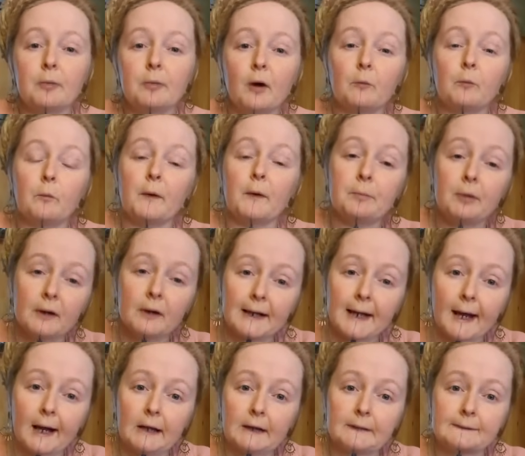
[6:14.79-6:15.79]
But when we
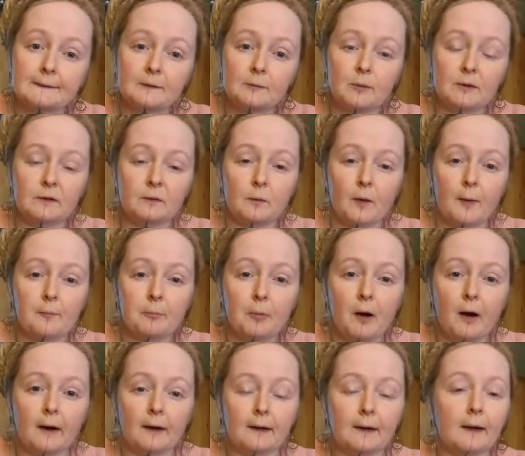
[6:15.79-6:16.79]
put calcium into our
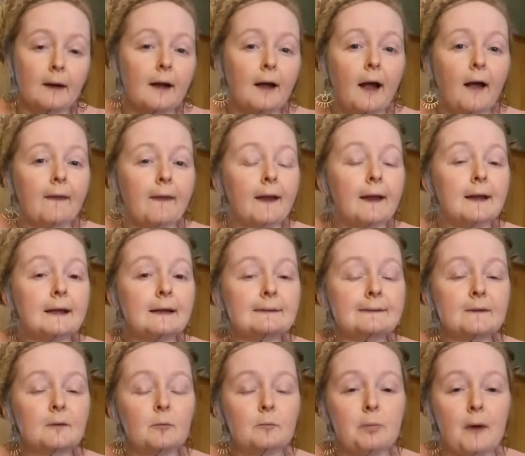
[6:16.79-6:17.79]
body that
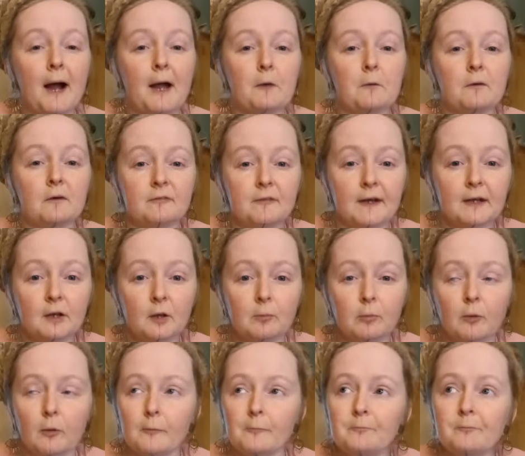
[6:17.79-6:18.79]
isn't
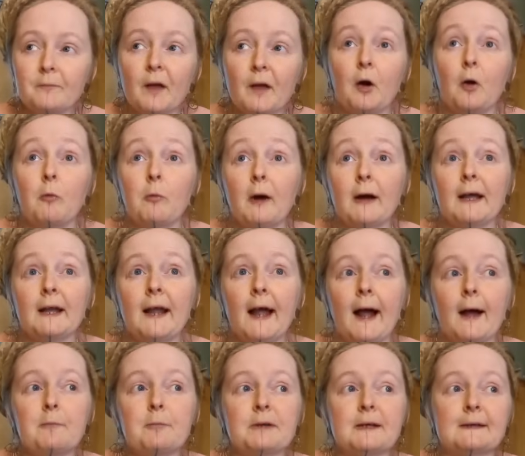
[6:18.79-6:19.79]
bioavailable, what can
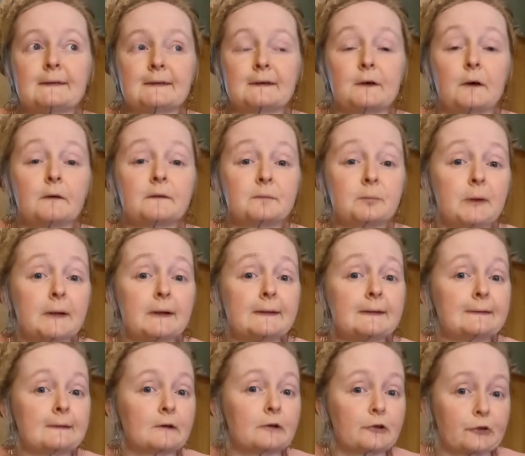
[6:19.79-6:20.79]
happen is it goes
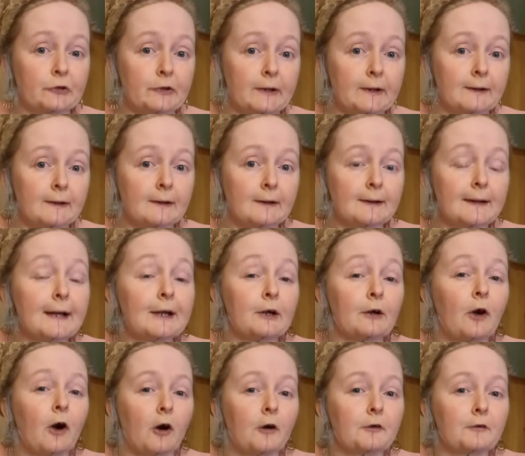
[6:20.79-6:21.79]
places it shouldn't, like
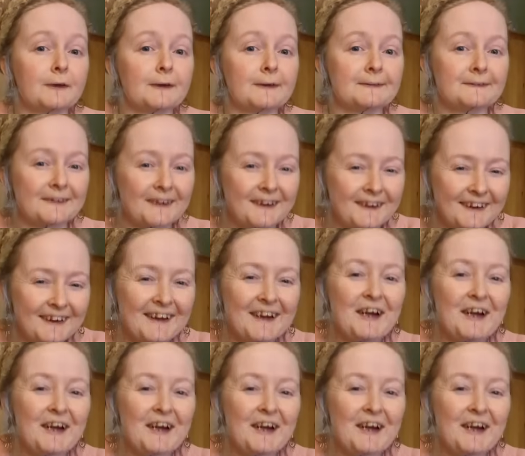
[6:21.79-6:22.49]
your arteries.